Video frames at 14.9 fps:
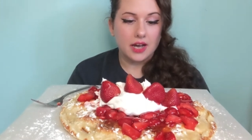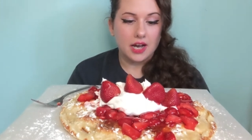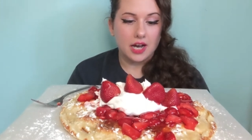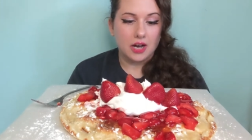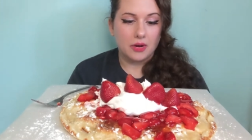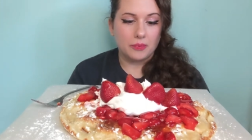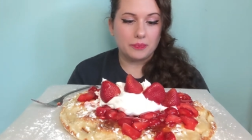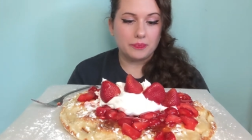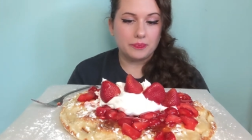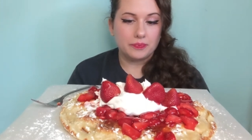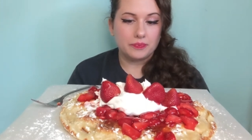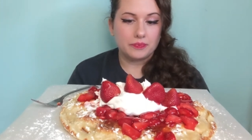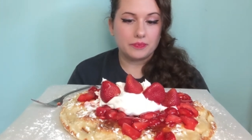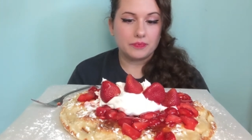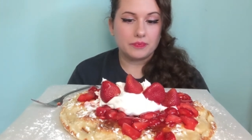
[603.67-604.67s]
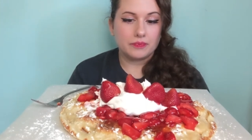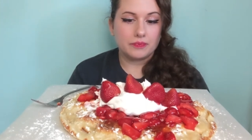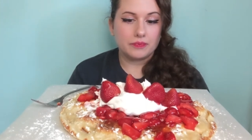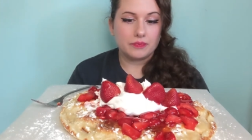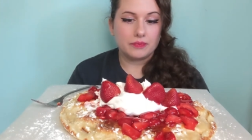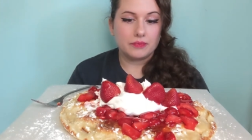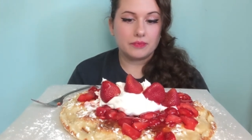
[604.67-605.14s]
Um,
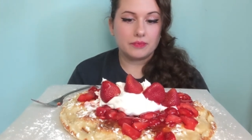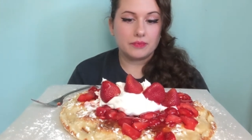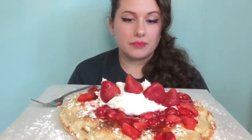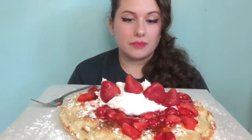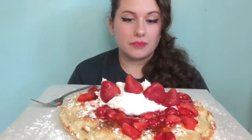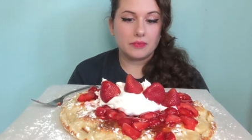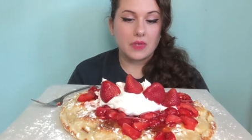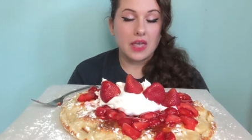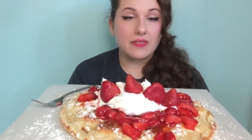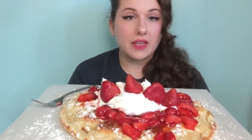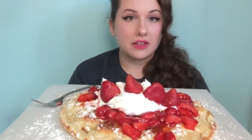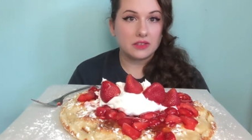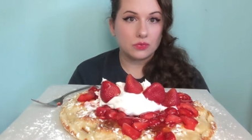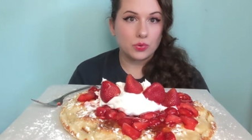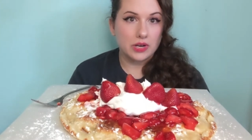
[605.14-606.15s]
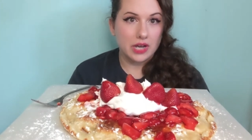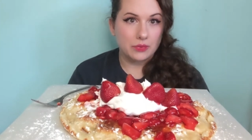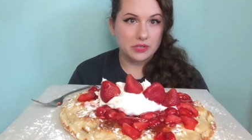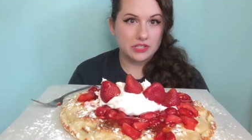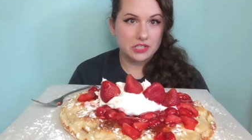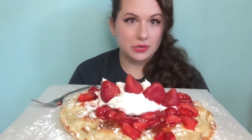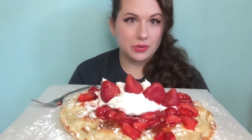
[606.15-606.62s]
and that's what I
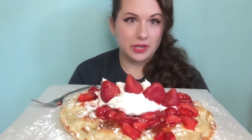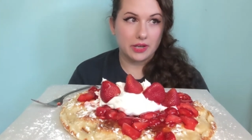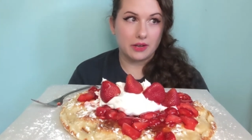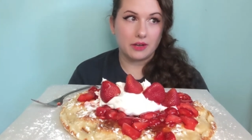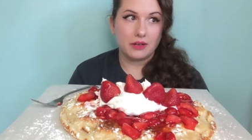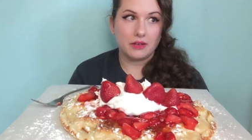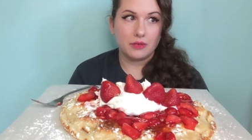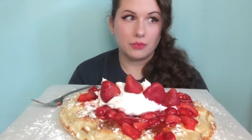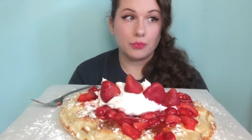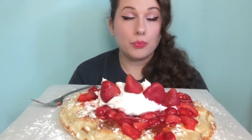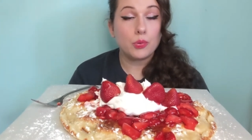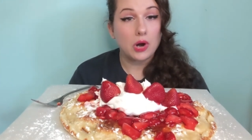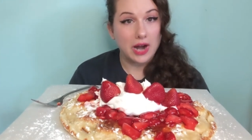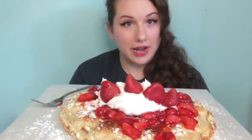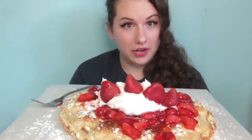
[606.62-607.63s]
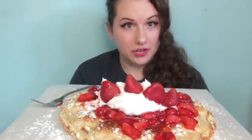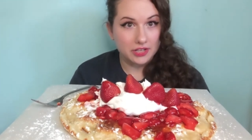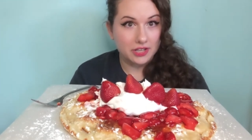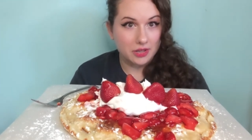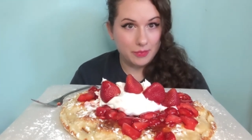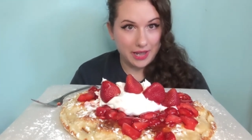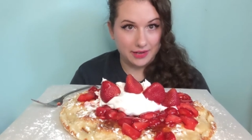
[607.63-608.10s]
was doing prior
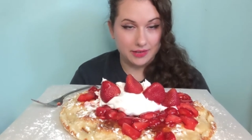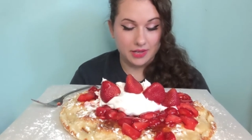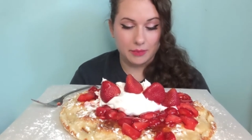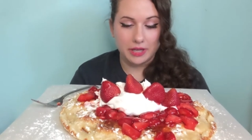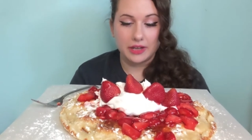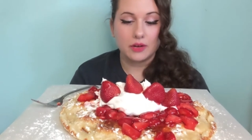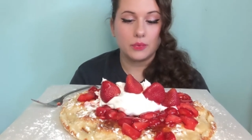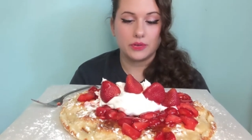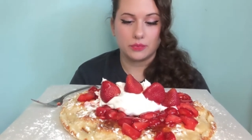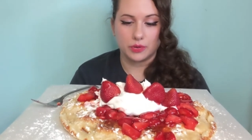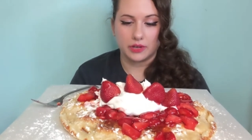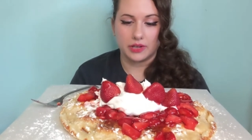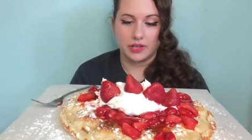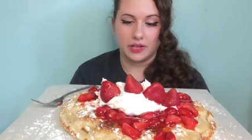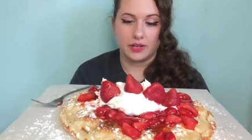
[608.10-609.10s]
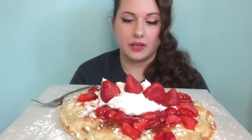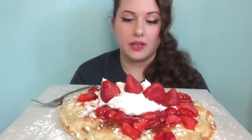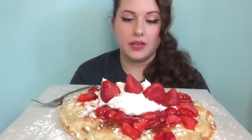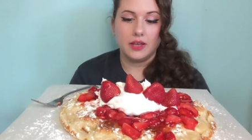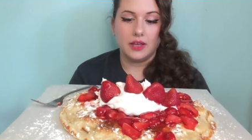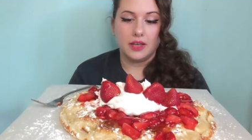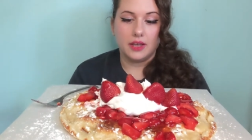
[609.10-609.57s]
to the pandemic was working
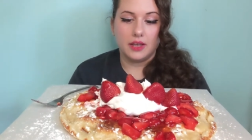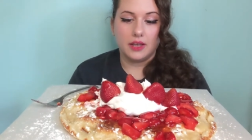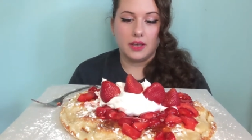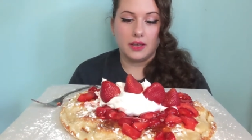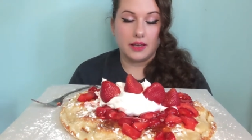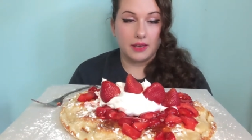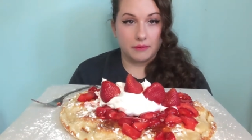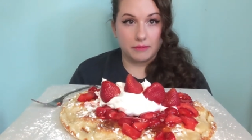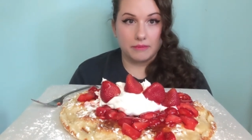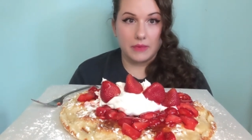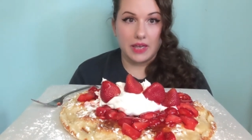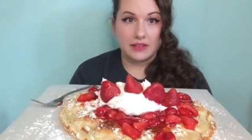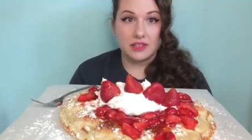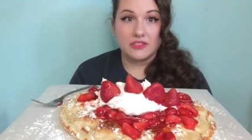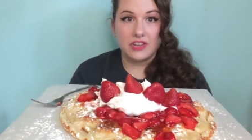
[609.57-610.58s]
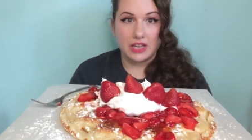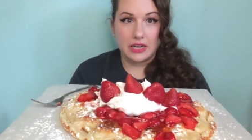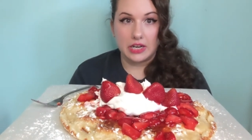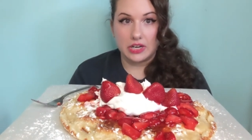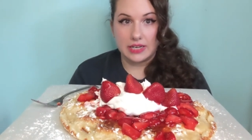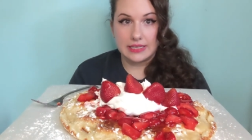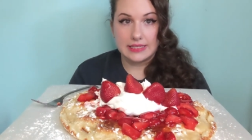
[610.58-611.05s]
as a
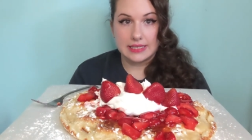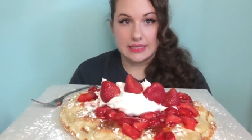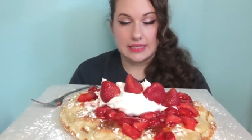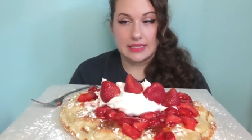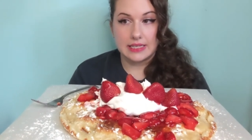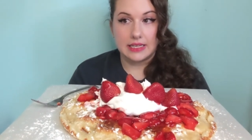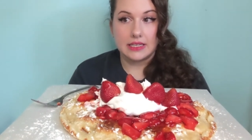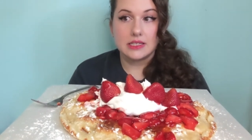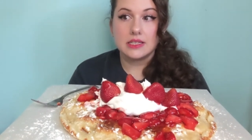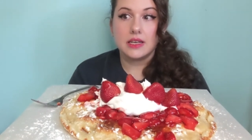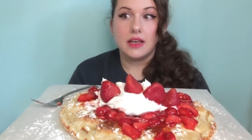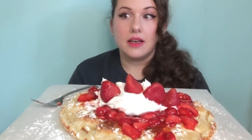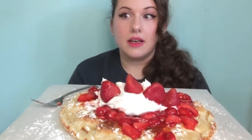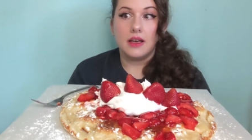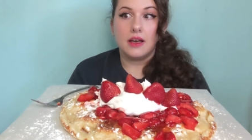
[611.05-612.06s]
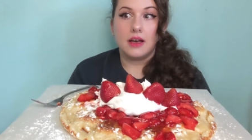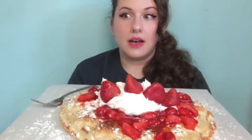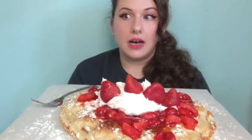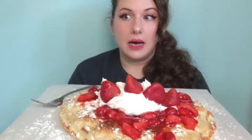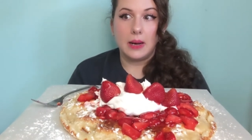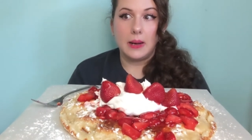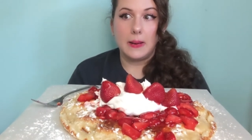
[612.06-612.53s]
veterinary assistant.
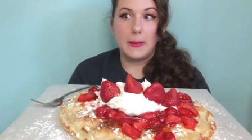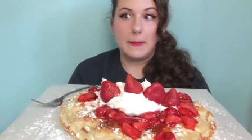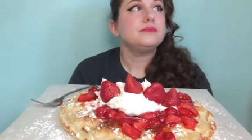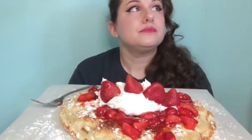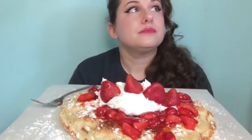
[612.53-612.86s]
Uh,